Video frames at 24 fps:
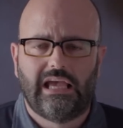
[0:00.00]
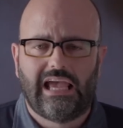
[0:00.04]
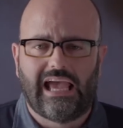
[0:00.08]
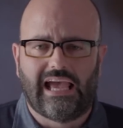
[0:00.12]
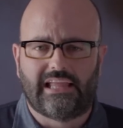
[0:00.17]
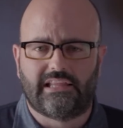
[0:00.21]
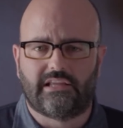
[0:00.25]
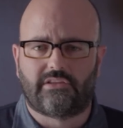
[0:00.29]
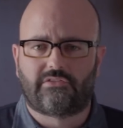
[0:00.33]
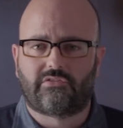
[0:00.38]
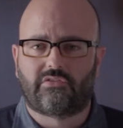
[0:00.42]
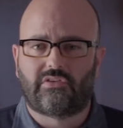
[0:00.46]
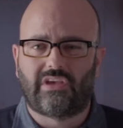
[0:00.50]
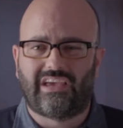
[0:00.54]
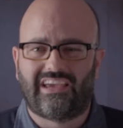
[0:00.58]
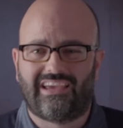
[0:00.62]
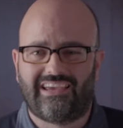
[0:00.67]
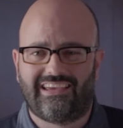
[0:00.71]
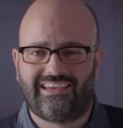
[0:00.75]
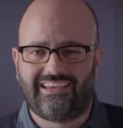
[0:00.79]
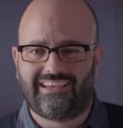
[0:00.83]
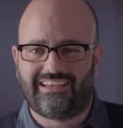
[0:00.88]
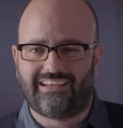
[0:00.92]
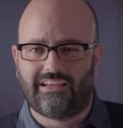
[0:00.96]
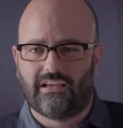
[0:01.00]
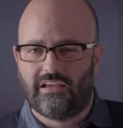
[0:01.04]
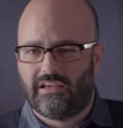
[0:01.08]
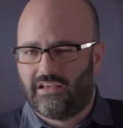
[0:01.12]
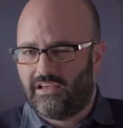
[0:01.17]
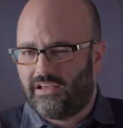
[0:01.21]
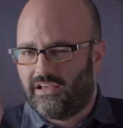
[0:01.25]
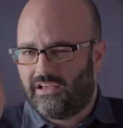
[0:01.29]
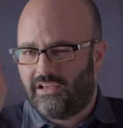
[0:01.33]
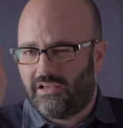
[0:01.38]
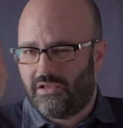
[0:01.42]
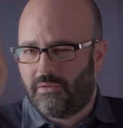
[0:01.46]
And it's saying,
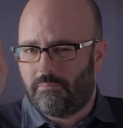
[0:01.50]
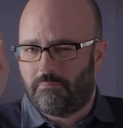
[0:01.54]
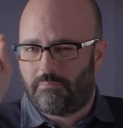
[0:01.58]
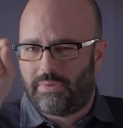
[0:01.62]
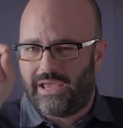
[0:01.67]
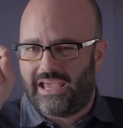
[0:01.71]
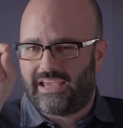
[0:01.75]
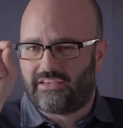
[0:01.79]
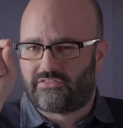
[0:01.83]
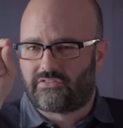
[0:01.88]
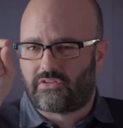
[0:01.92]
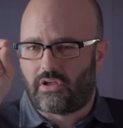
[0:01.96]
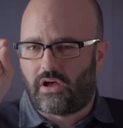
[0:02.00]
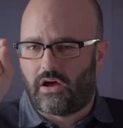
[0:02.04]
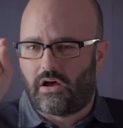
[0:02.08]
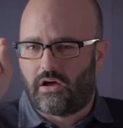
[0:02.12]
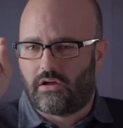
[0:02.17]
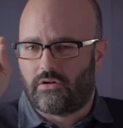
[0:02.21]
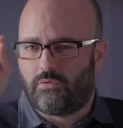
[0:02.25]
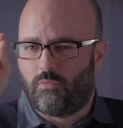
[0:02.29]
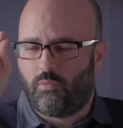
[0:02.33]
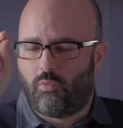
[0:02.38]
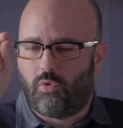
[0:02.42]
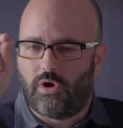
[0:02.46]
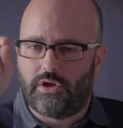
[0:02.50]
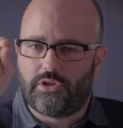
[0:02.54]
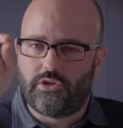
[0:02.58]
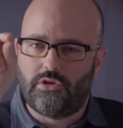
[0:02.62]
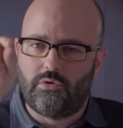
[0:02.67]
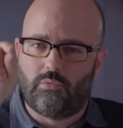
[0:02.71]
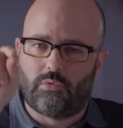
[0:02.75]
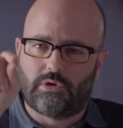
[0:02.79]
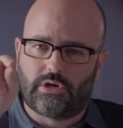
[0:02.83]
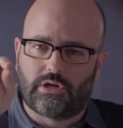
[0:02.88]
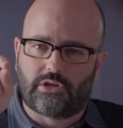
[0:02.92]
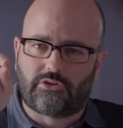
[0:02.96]
based on what
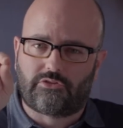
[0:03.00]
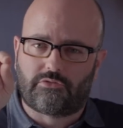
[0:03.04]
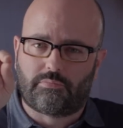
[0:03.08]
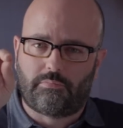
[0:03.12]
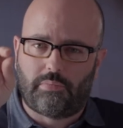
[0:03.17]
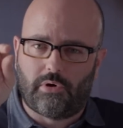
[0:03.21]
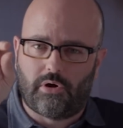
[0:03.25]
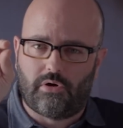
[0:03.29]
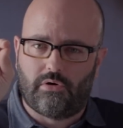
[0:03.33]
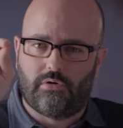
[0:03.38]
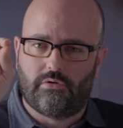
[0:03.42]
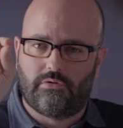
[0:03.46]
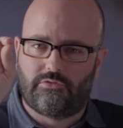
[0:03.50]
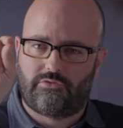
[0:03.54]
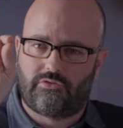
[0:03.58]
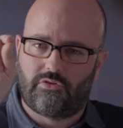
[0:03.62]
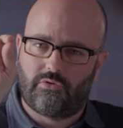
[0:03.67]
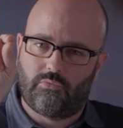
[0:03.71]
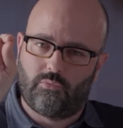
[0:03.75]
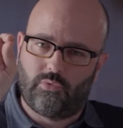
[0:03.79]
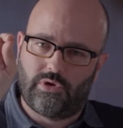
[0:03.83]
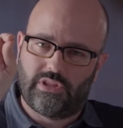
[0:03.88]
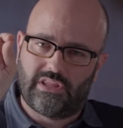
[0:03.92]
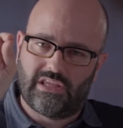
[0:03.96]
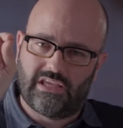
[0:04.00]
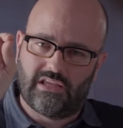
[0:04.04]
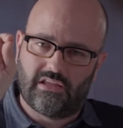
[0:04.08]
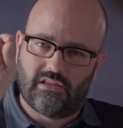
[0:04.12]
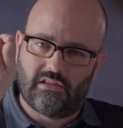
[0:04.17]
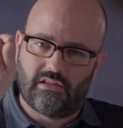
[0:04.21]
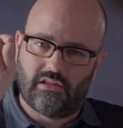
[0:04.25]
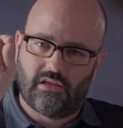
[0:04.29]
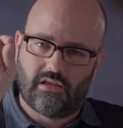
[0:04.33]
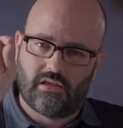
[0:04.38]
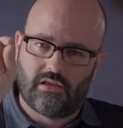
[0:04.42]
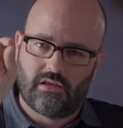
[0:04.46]
you want to expose
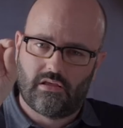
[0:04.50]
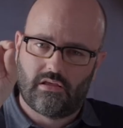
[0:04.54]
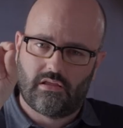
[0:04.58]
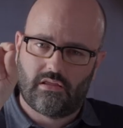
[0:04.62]
within